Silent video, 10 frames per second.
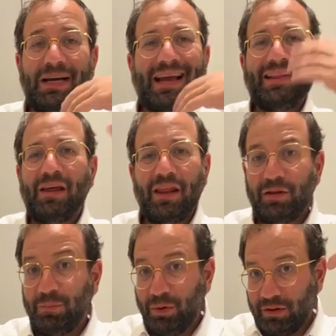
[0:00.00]
I can't tell you
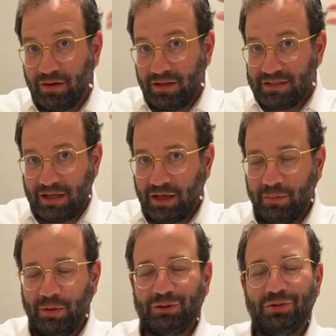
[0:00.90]
that it didn't sound like he
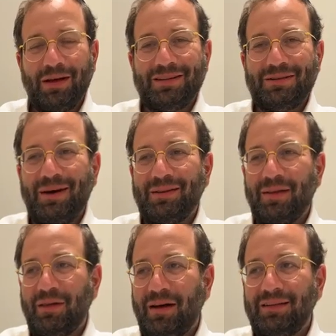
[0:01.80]
put tremendous amount of
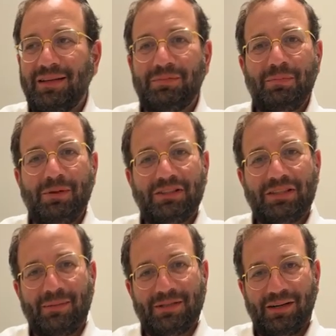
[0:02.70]
thought. He didn't prepare a
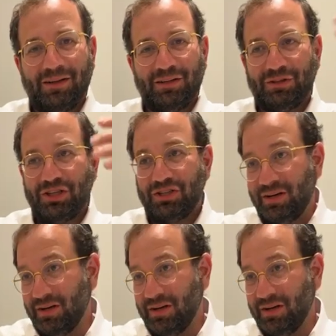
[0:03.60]
Shabbos, a Gadol Drasha.